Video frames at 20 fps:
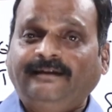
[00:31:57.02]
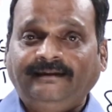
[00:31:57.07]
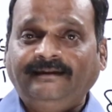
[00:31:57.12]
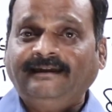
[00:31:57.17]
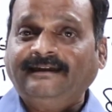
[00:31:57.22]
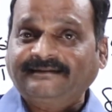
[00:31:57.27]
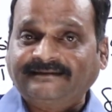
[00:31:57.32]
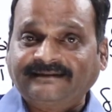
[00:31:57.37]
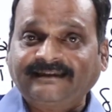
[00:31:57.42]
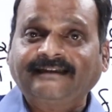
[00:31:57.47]

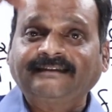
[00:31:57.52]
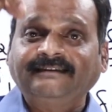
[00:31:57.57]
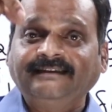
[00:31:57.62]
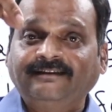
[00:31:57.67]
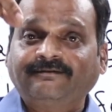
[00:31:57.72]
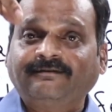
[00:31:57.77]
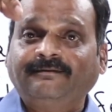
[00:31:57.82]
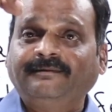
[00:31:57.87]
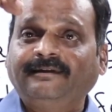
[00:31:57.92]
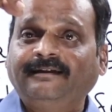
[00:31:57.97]
extract heat
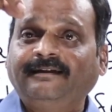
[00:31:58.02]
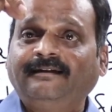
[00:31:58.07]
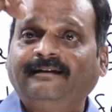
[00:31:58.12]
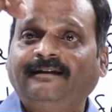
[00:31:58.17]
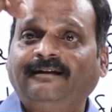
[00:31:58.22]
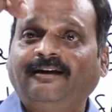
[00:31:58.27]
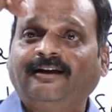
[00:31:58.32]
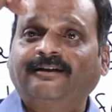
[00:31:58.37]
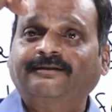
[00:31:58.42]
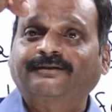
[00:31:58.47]
from
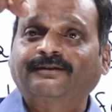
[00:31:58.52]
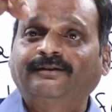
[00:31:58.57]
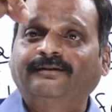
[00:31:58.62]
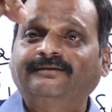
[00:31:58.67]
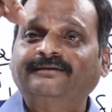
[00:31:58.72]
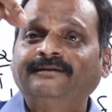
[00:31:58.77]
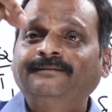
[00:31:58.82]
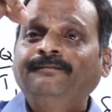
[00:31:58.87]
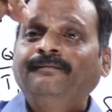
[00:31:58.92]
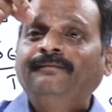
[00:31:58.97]
a hot
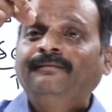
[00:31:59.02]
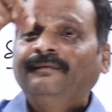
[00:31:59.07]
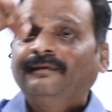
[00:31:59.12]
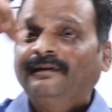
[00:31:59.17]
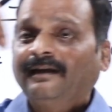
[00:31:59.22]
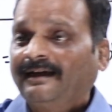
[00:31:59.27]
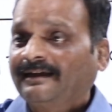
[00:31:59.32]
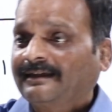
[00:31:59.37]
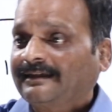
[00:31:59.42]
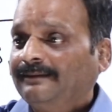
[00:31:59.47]
source
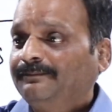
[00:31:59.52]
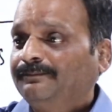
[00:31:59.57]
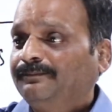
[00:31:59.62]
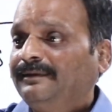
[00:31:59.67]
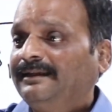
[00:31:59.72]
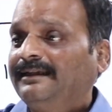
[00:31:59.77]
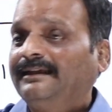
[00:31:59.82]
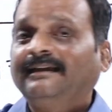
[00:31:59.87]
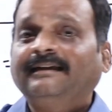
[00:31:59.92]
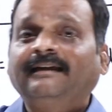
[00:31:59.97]
and
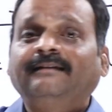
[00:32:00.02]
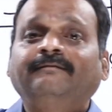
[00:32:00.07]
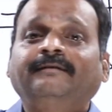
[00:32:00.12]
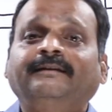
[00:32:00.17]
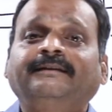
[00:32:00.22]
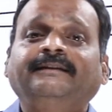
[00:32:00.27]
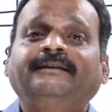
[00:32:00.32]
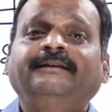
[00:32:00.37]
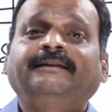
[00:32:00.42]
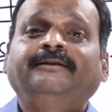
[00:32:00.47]
completely
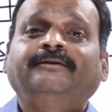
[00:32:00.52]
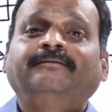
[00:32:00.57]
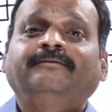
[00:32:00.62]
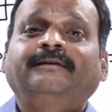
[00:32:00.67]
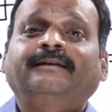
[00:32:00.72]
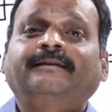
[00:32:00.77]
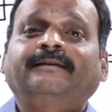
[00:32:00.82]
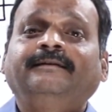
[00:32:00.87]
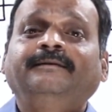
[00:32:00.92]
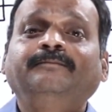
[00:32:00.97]
convert it into
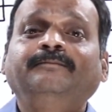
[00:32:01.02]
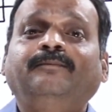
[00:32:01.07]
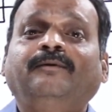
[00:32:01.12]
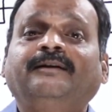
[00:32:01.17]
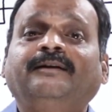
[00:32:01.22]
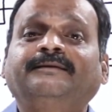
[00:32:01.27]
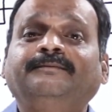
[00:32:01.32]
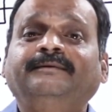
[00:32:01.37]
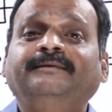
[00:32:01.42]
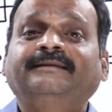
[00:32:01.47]
work.
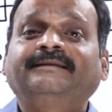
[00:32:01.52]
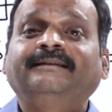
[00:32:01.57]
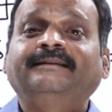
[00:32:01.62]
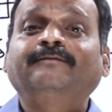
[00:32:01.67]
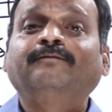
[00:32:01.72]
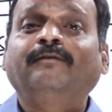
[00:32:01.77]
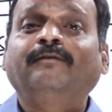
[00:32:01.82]
Impossible, it said.